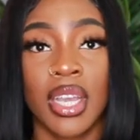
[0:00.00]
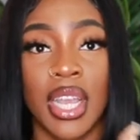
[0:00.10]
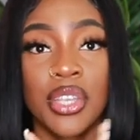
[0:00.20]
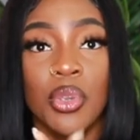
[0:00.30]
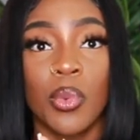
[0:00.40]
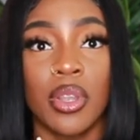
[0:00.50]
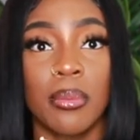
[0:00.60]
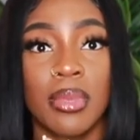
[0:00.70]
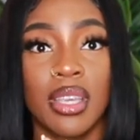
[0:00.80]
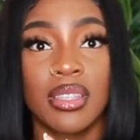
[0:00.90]
and you want to
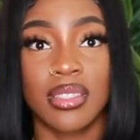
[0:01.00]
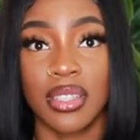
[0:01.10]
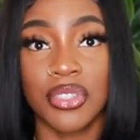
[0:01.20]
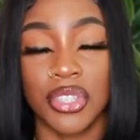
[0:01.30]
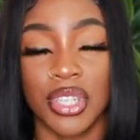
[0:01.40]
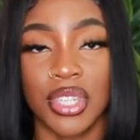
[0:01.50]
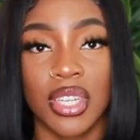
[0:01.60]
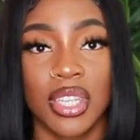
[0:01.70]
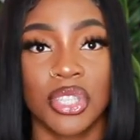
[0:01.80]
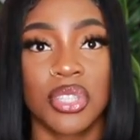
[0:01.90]
be
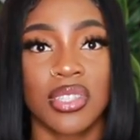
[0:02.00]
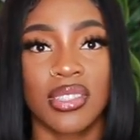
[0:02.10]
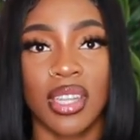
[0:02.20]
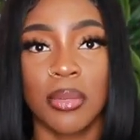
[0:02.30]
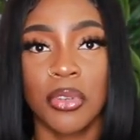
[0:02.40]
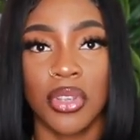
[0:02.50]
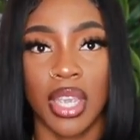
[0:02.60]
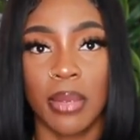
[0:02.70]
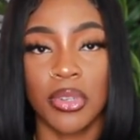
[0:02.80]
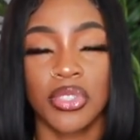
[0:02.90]
centered, just set up your
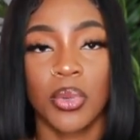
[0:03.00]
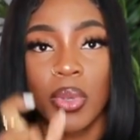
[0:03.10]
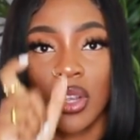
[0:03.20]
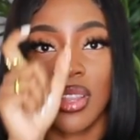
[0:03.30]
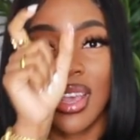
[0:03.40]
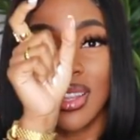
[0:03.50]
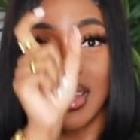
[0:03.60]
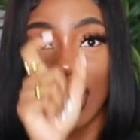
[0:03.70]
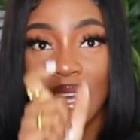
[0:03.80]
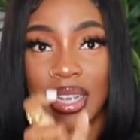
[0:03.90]
camera to where that
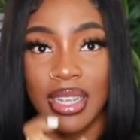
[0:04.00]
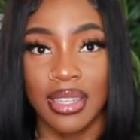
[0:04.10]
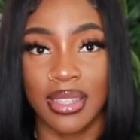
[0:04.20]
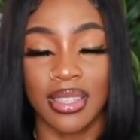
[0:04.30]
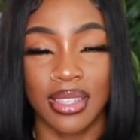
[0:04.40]
line